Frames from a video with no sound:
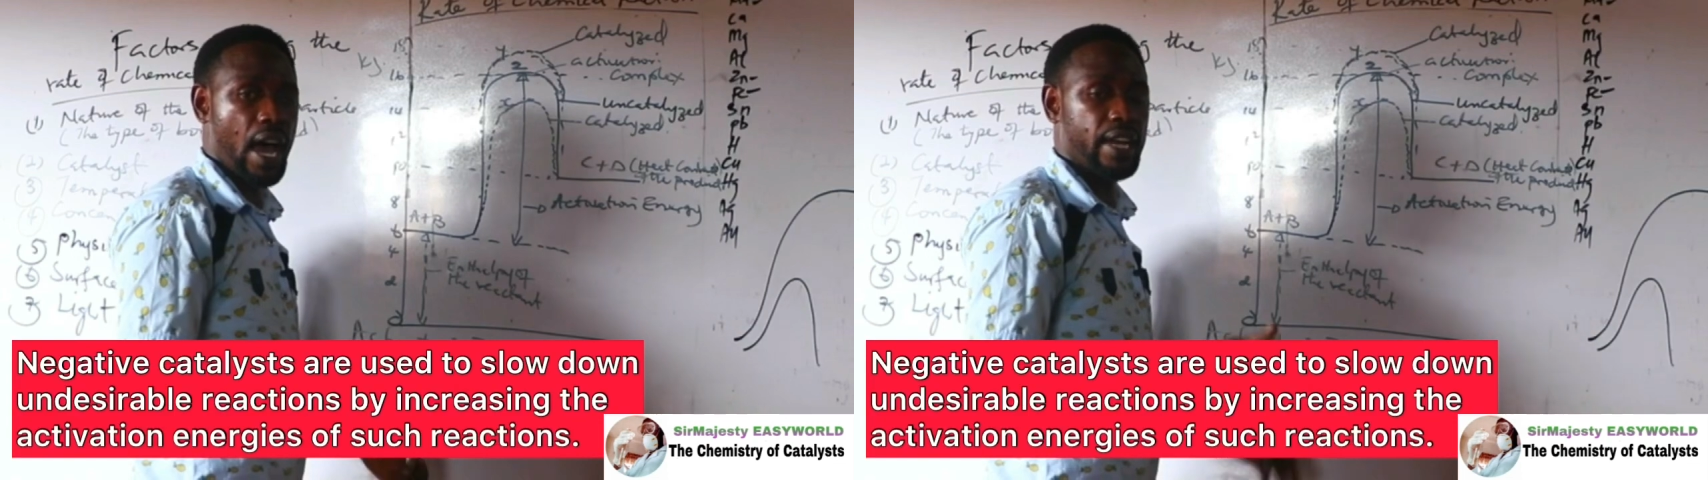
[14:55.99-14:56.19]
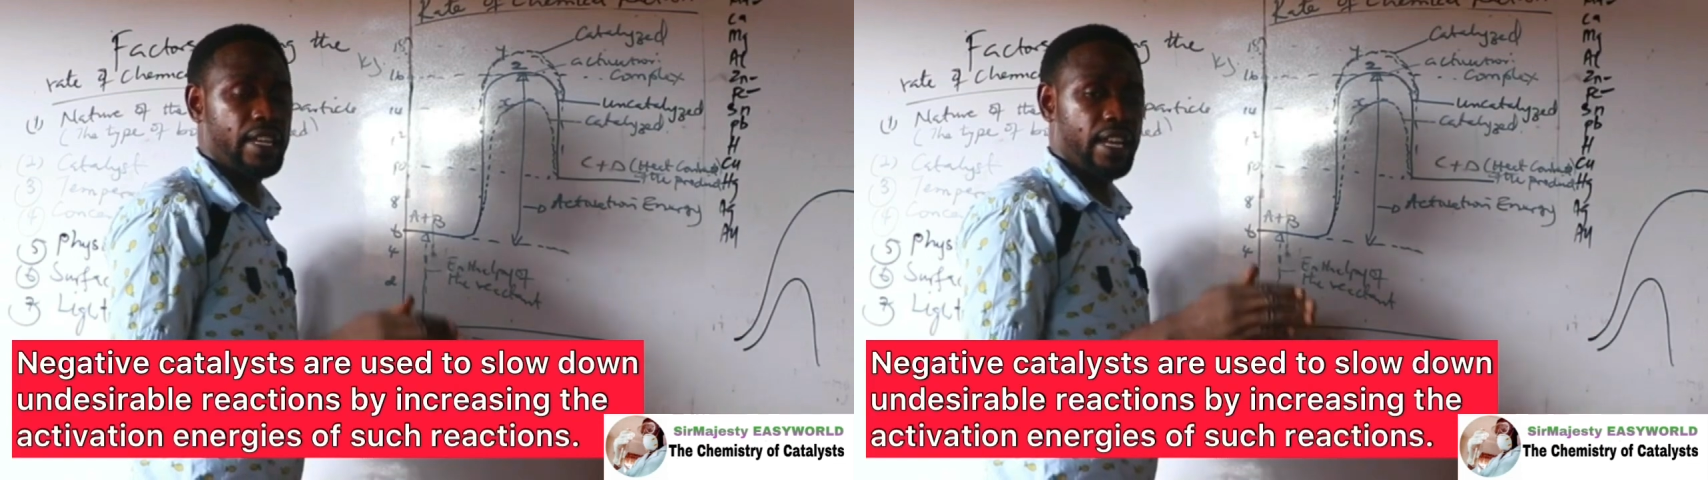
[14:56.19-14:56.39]

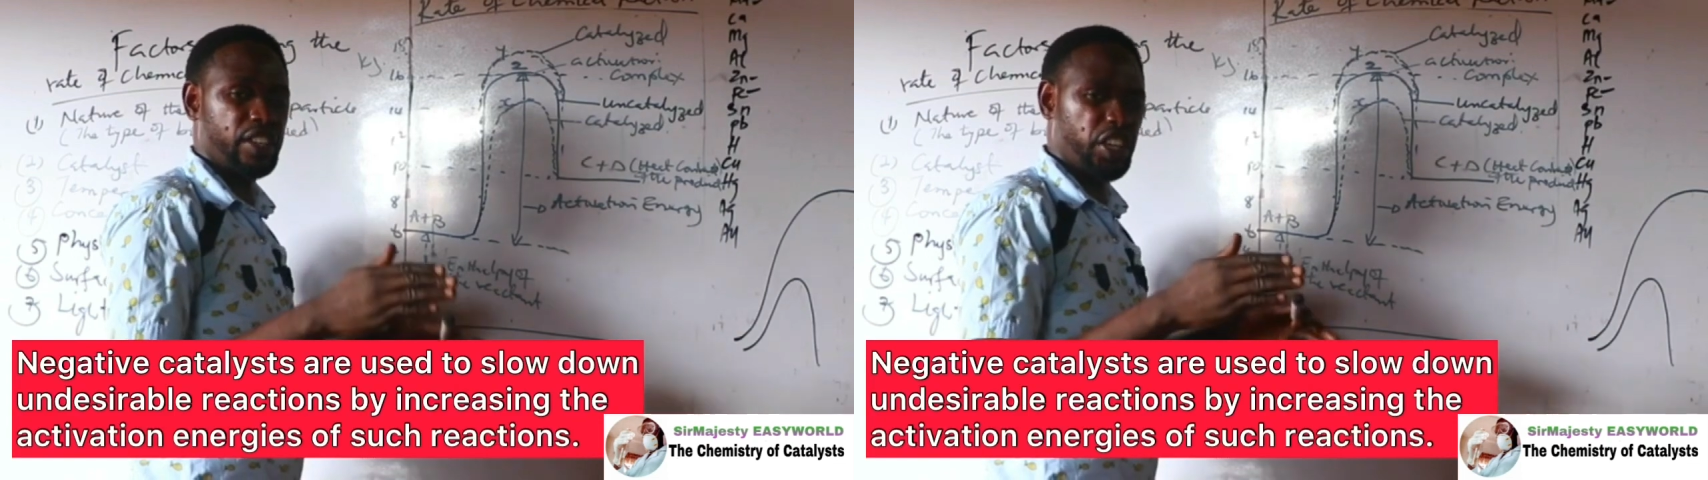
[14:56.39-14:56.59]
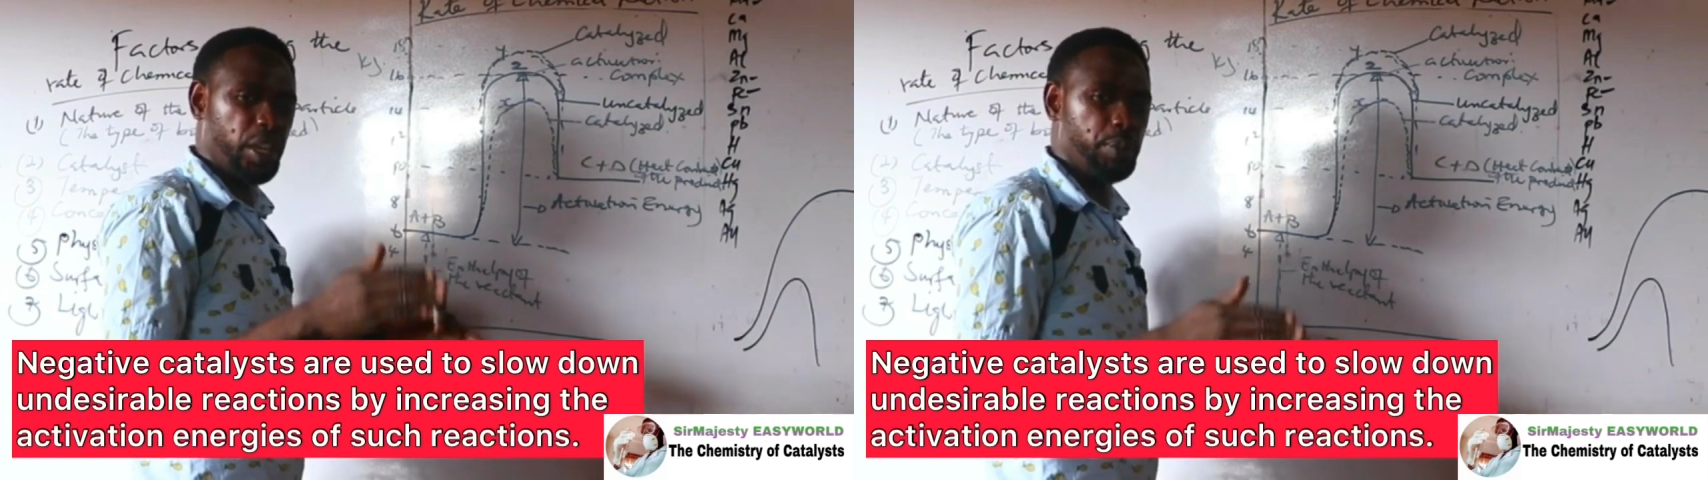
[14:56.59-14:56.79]
and
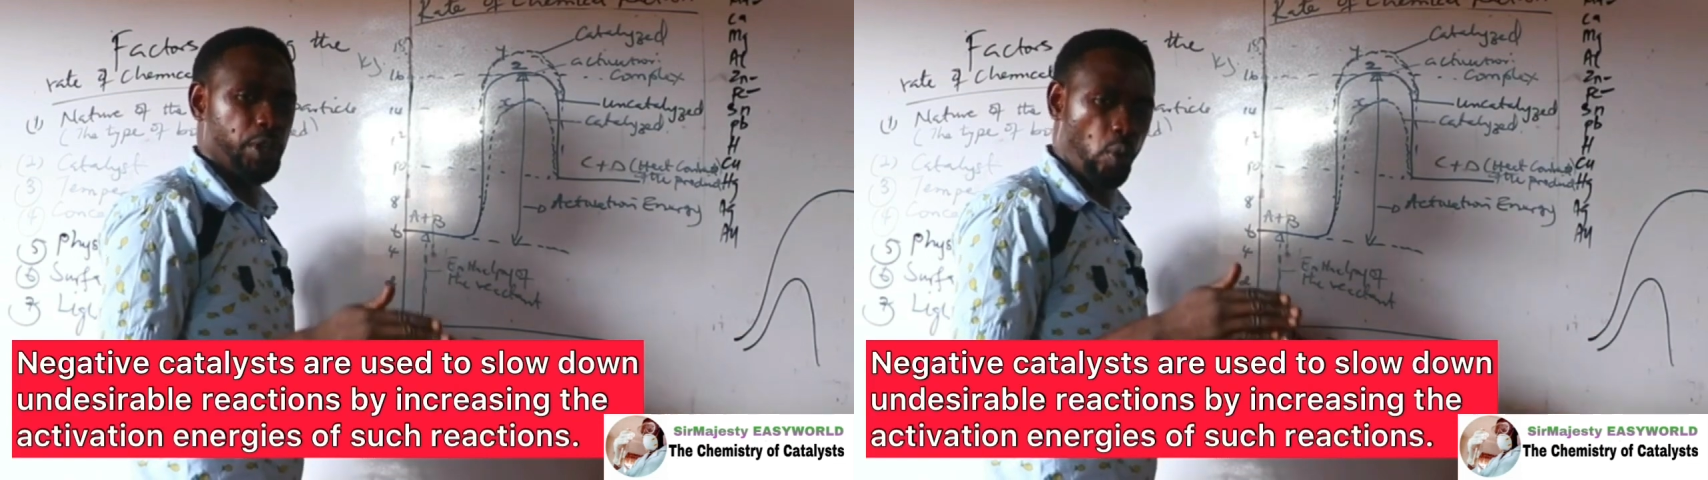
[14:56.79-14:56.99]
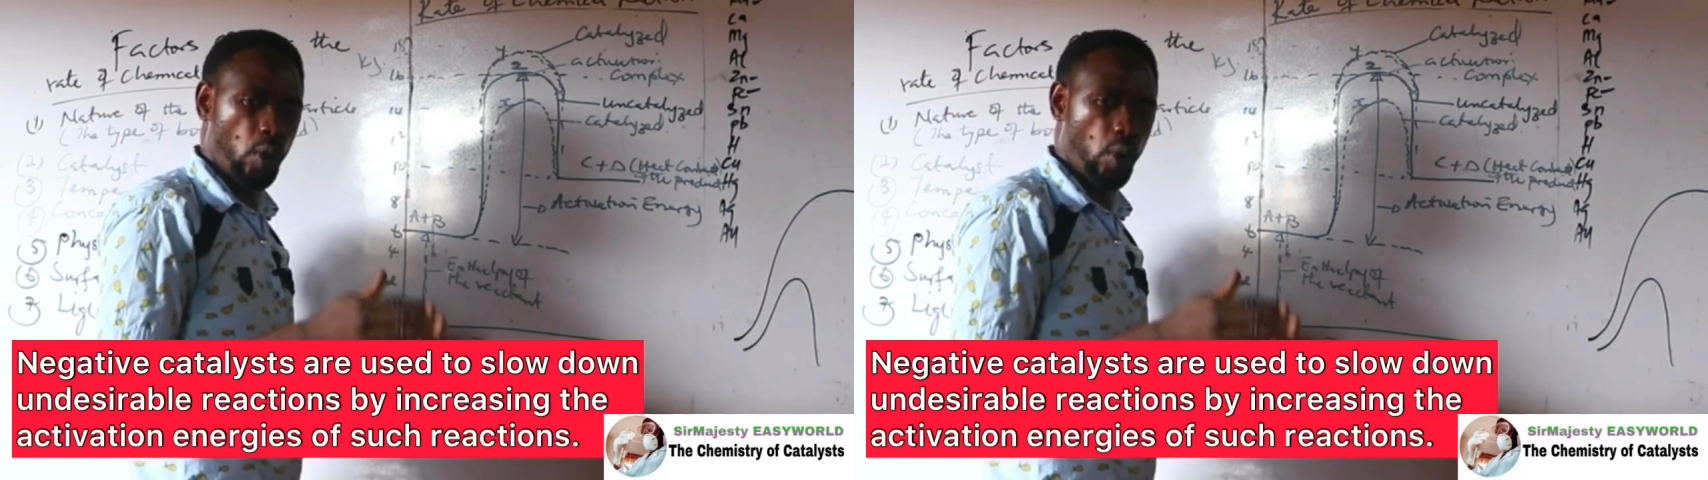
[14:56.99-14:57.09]
then keep the